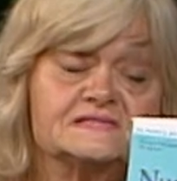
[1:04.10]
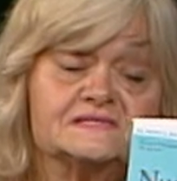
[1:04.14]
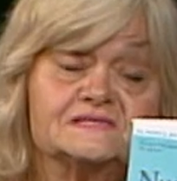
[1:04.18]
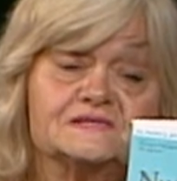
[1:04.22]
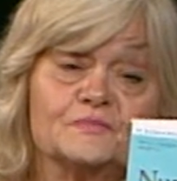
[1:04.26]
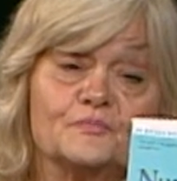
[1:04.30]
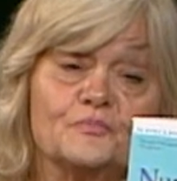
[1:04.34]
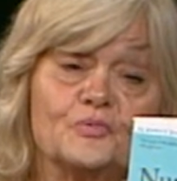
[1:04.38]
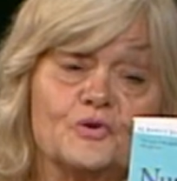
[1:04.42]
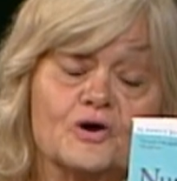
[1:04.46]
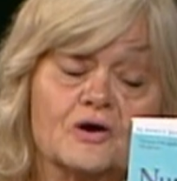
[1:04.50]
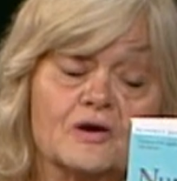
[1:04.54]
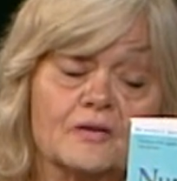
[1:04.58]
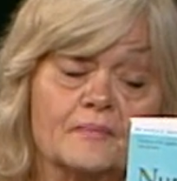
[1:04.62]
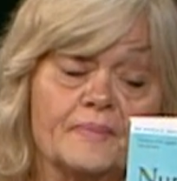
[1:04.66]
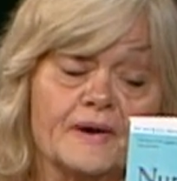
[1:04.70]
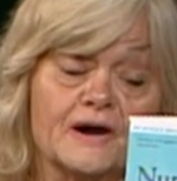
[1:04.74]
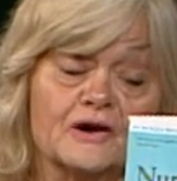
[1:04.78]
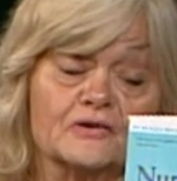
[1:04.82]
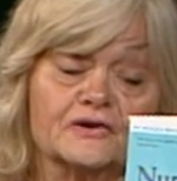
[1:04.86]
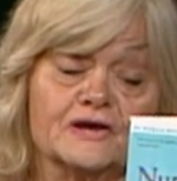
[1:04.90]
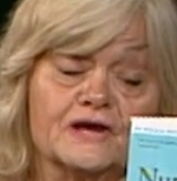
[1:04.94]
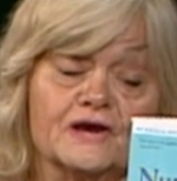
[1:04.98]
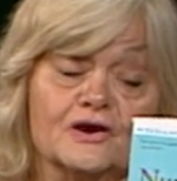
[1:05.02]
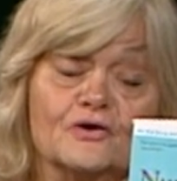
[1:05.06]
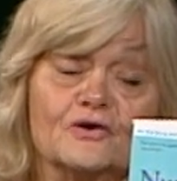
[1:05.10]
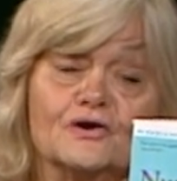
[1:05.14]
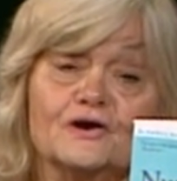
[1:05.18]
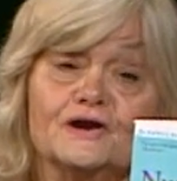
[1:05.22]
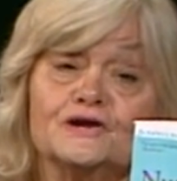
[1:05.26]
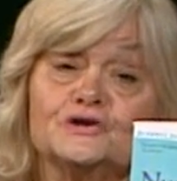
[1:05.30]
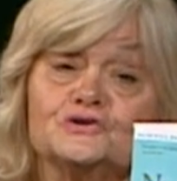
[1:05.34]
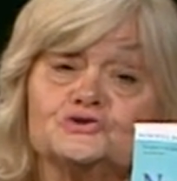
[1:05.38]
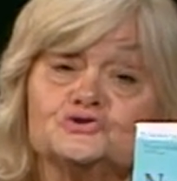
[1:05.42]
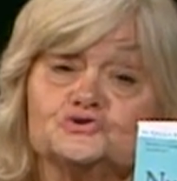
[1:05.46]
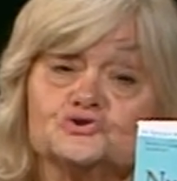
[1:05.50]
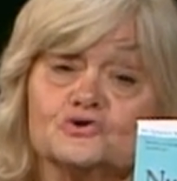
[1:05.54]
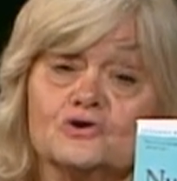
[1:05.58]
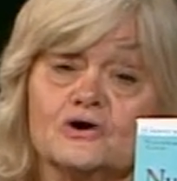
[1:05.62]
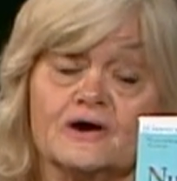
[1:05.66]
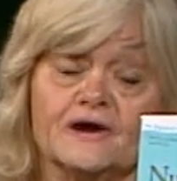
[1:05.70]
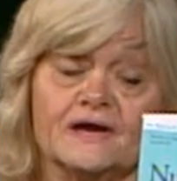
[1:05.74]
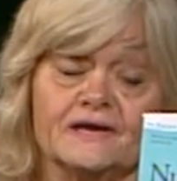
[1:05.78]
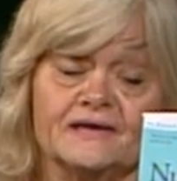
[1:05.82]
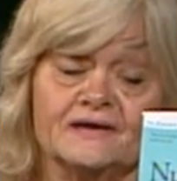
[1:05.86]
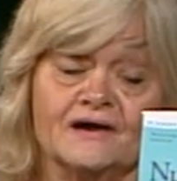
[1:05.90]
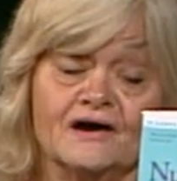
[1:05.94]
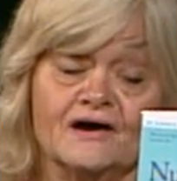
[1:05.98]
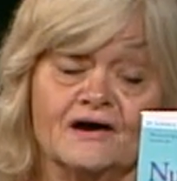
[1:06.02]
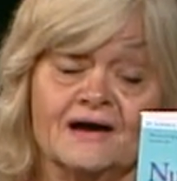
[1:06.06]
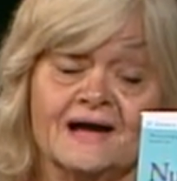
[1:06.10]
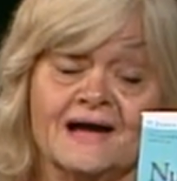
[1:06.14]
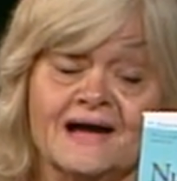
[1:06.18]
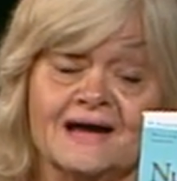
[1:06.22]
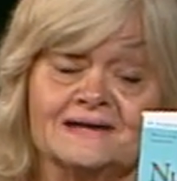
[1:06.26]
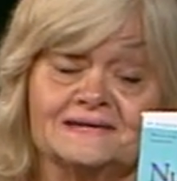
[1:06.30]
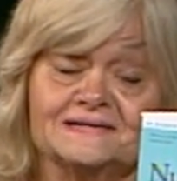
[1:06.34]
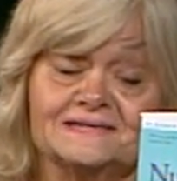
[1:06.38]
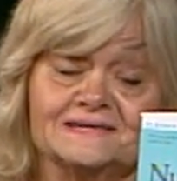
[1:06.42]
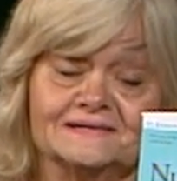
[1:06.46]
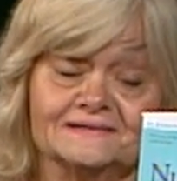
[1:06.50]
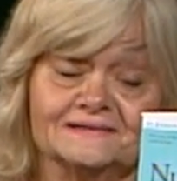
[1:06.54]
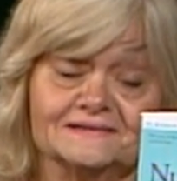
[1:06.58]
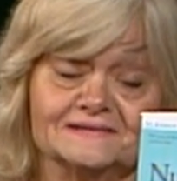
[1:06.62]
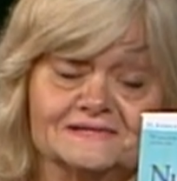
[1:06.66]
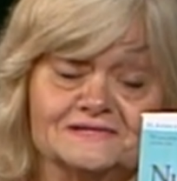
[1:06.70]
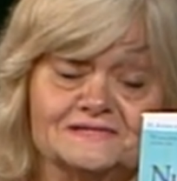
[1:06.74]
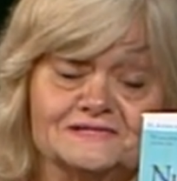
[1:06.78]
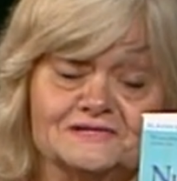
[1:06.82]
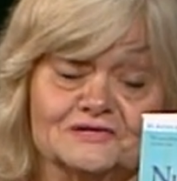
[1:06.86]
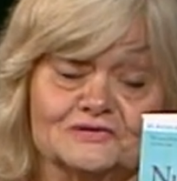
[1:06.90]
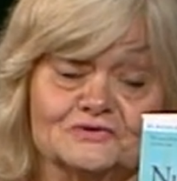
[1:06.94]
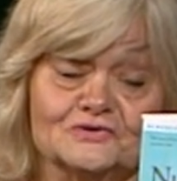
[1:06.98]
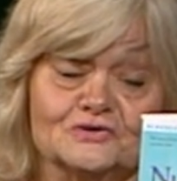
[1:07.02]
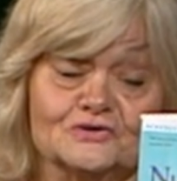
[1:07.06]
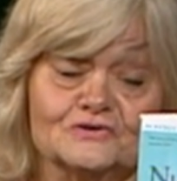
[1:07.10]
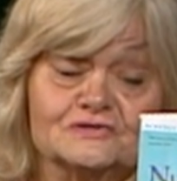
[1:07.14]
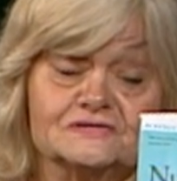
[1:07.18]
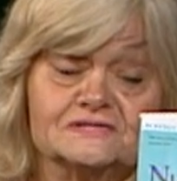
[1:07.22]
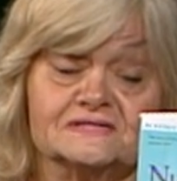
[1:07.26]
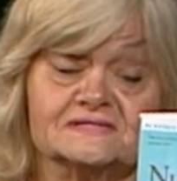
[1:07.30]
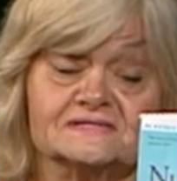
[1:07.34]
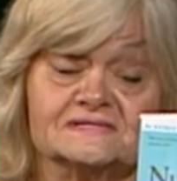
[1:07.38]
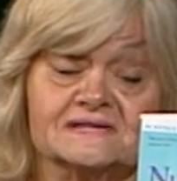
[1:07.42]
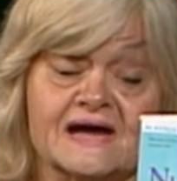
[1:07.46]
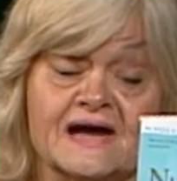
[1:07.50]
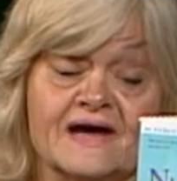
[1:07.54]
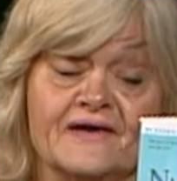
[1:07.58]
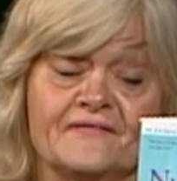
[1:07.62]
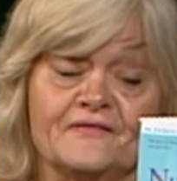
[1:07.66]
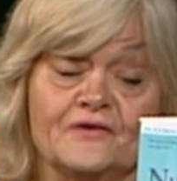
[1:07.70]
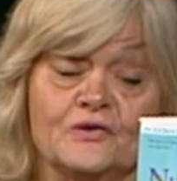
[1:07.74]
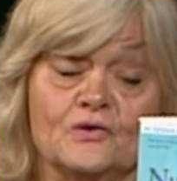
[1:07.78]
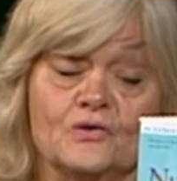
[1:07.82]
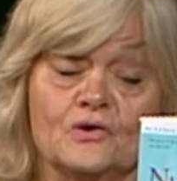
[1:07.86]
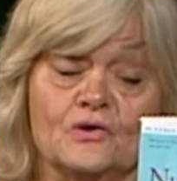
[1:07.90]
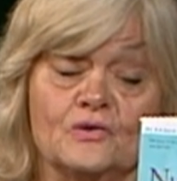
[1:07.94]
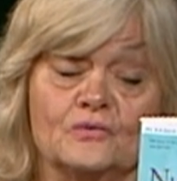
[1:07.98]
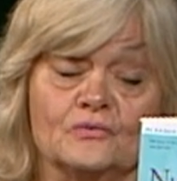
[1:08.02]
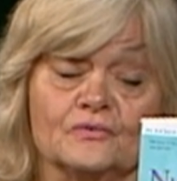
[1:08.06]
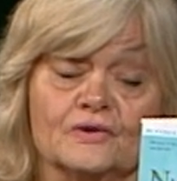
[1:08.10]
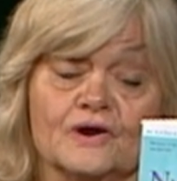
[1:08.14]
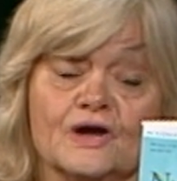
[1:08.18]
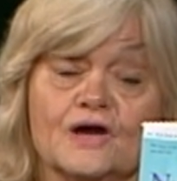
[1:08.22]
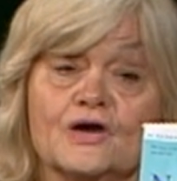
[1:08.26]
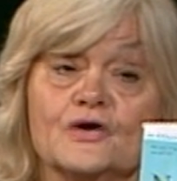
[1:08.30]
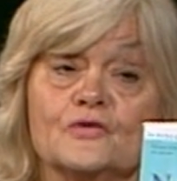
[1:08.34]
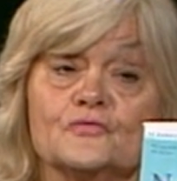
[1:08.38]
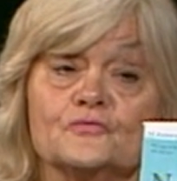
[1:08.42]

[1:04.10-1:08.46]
is the book about Karon and Joy, young idealistic nurses on their own,